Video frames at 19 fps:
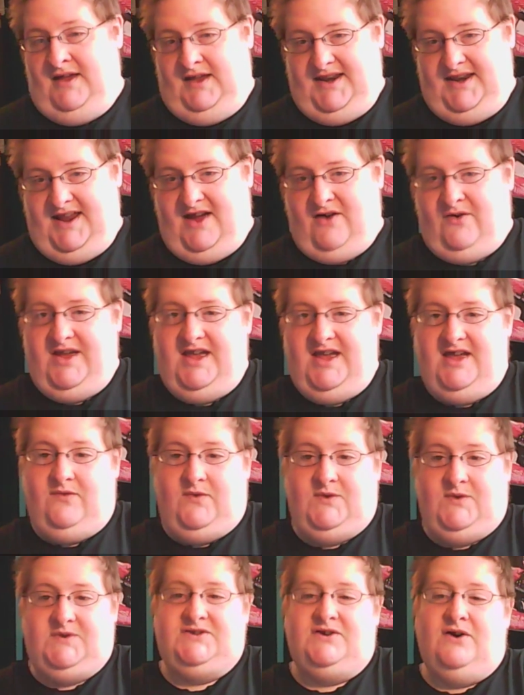Now, if
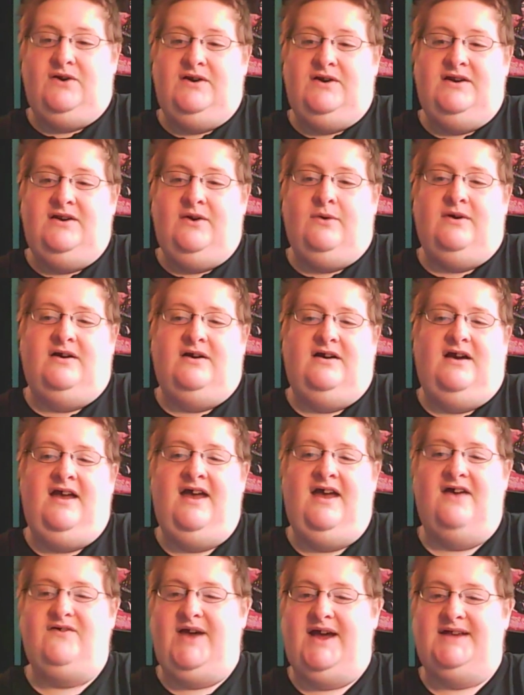you started or
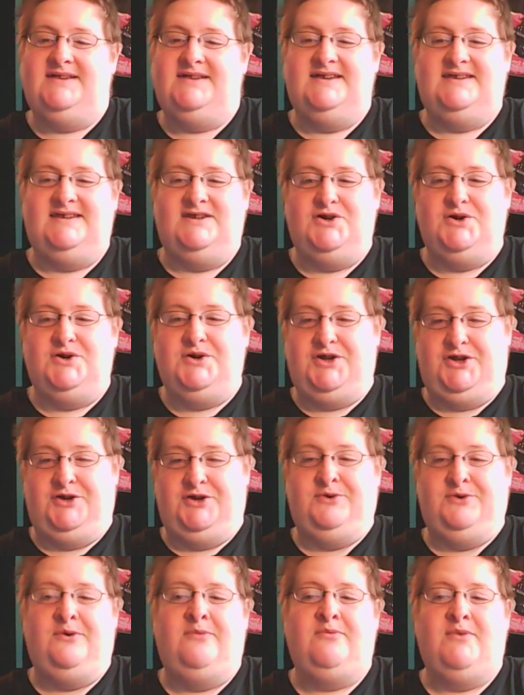have had this in your
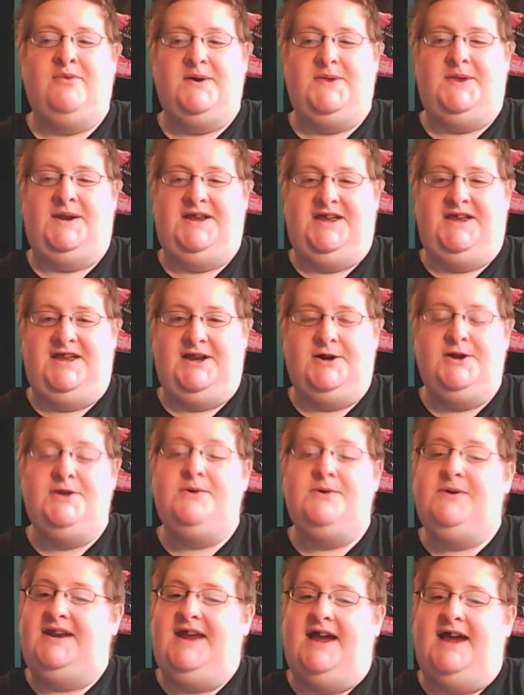queue more than a year, you
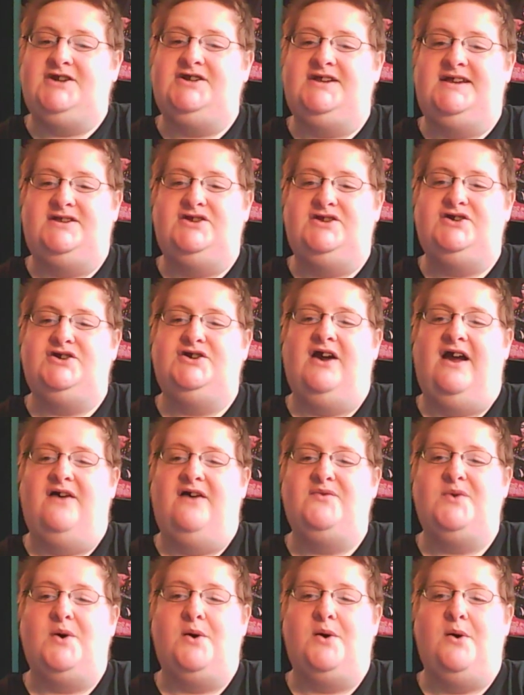can actually enter your
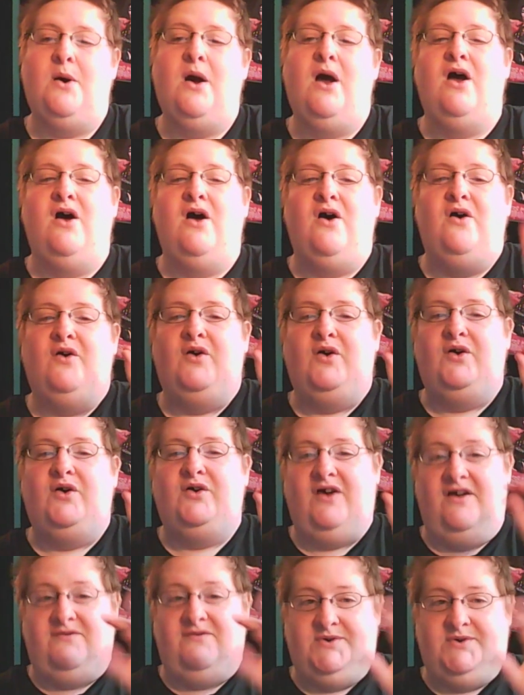
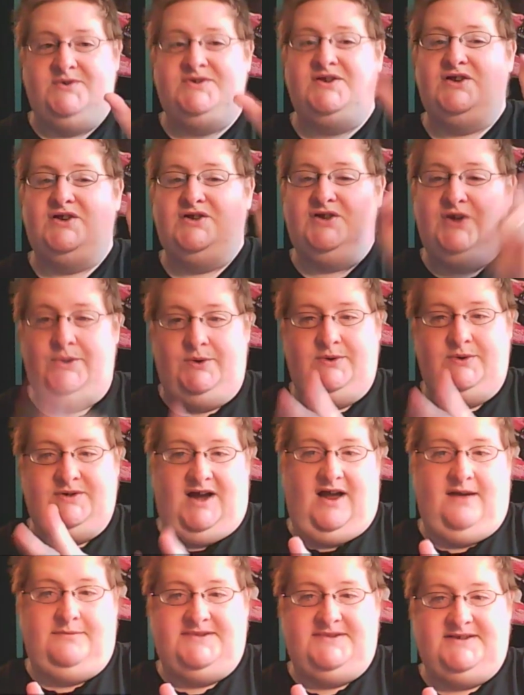FOs 2
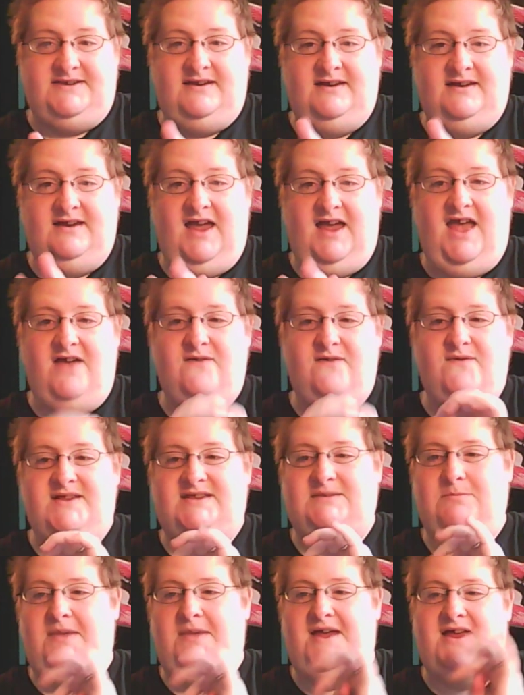times. If
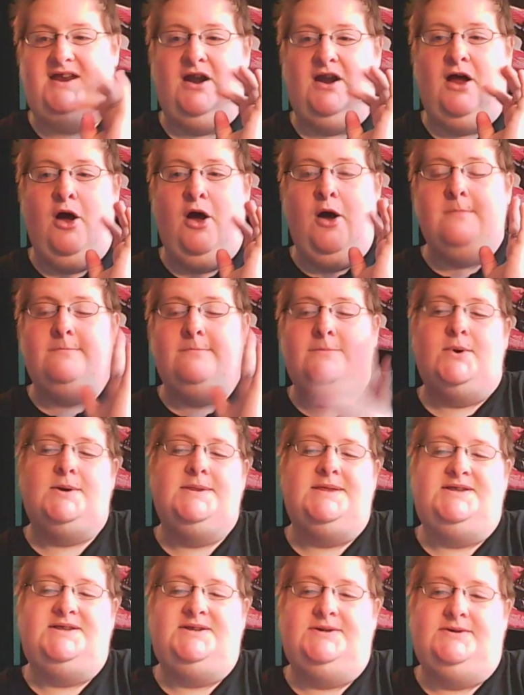it's been more
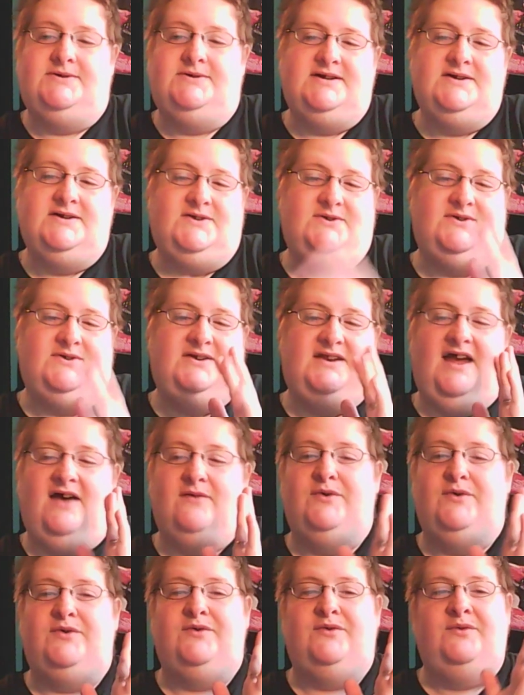than 2 years, you can
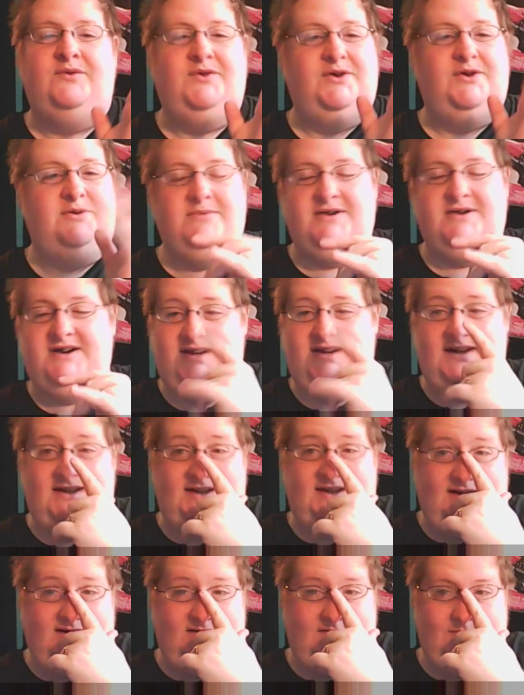put it in
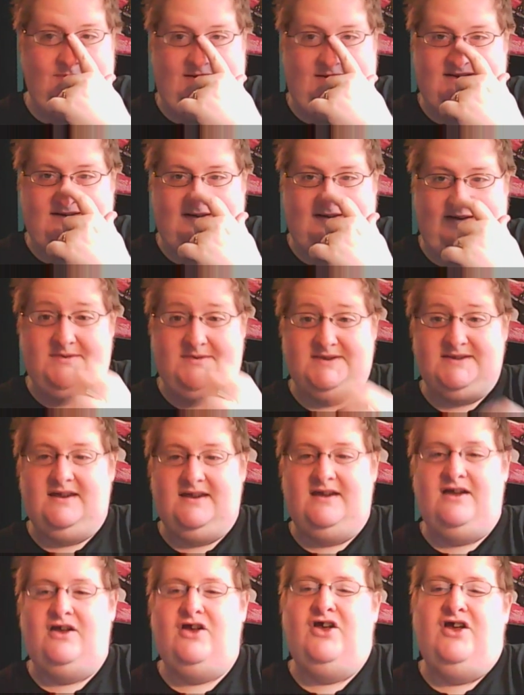there 3 times.
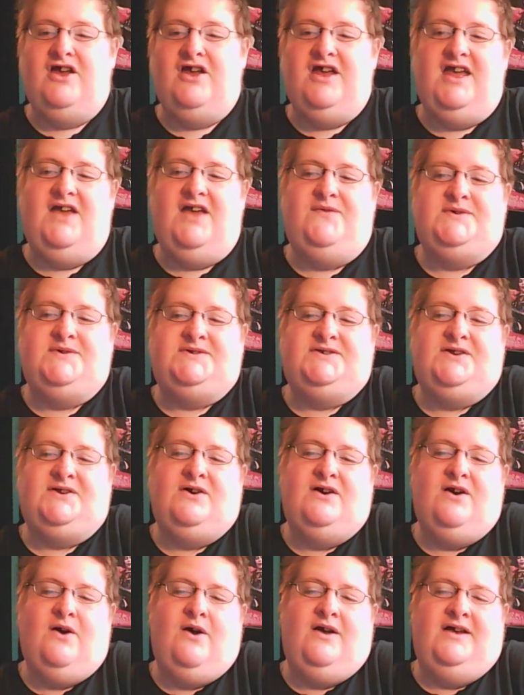If you
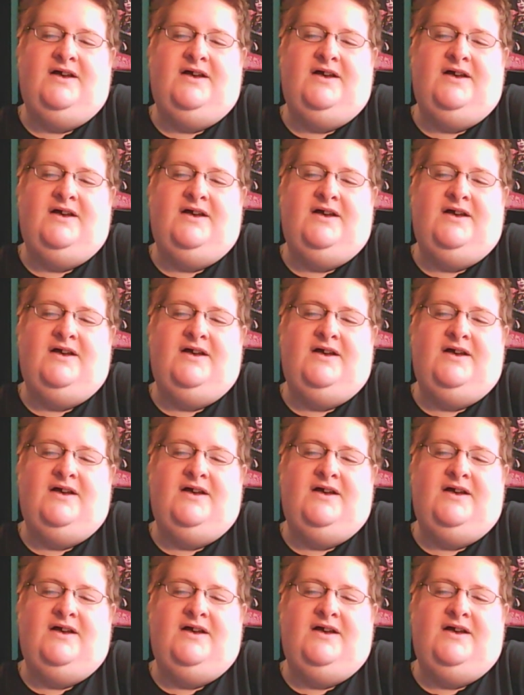started